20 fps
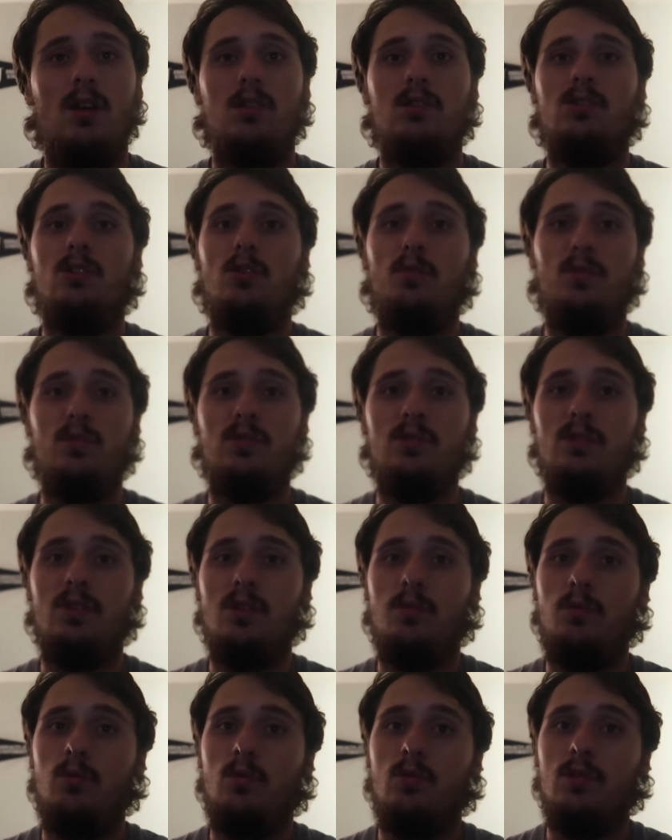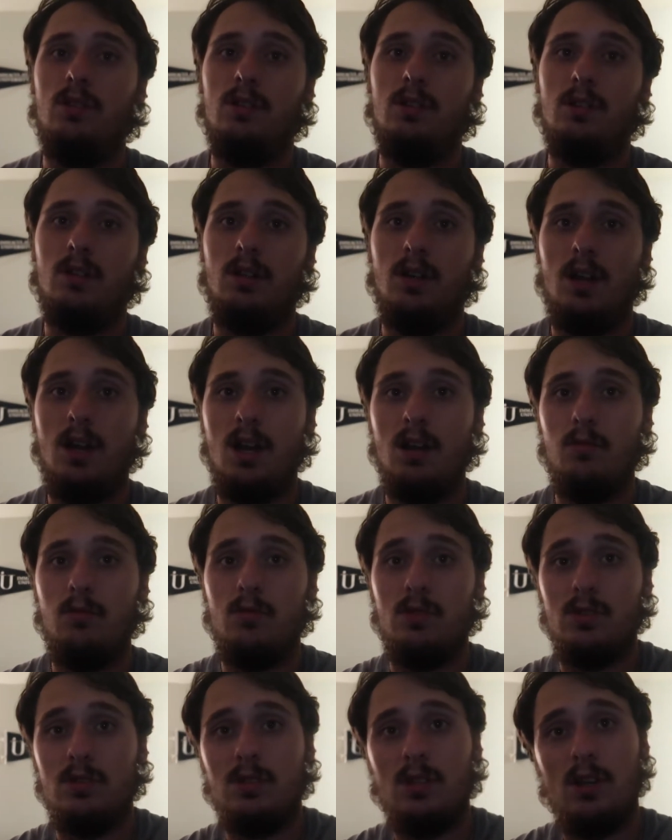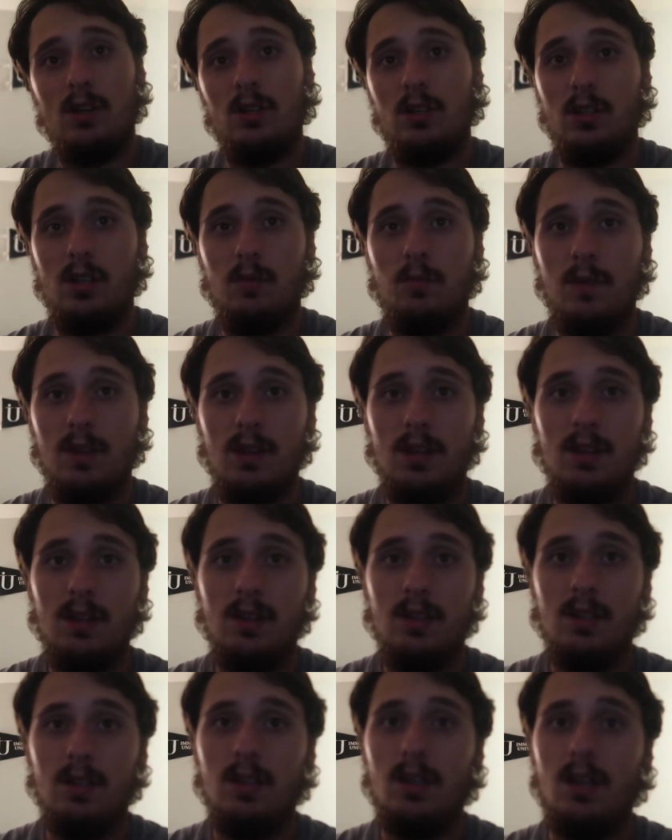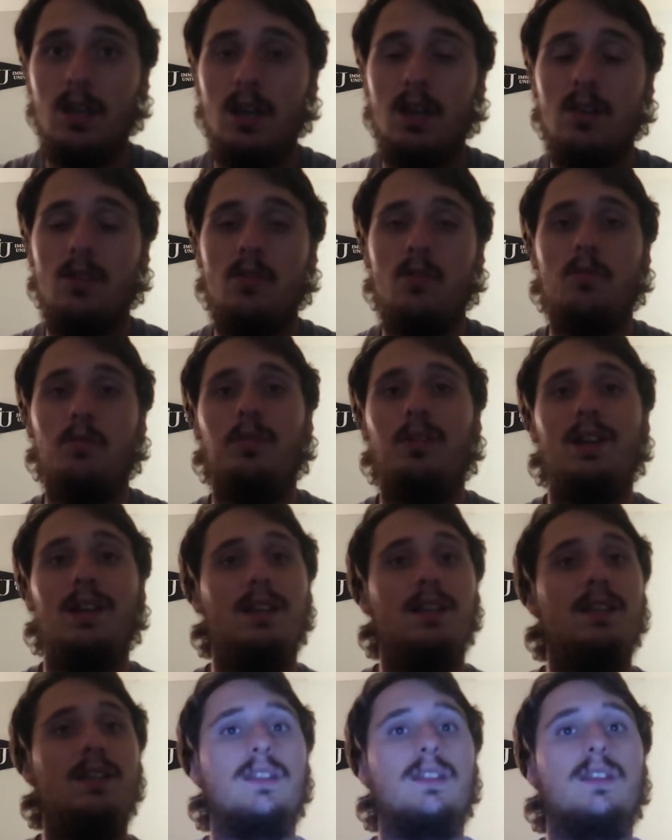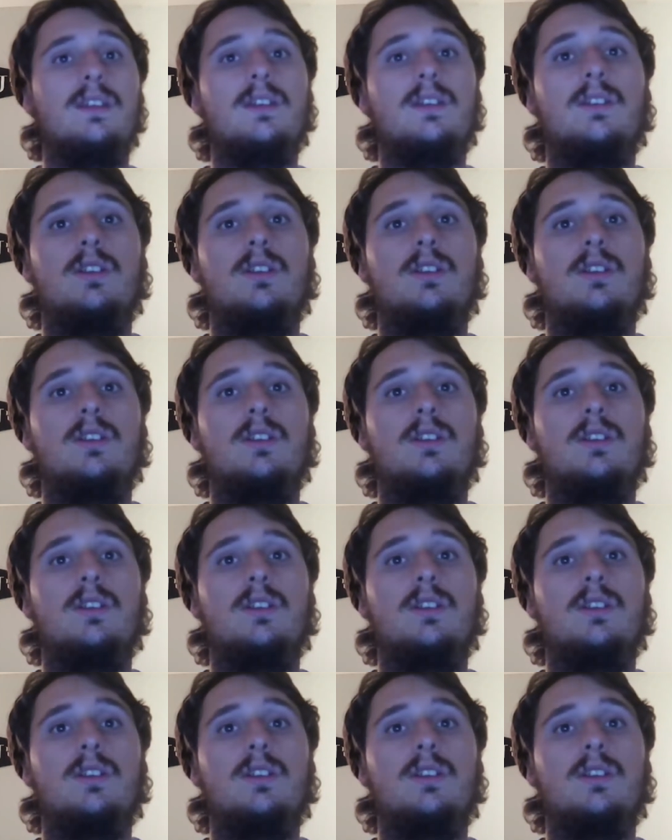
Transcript: So up until that point, I was uncommitted and played in the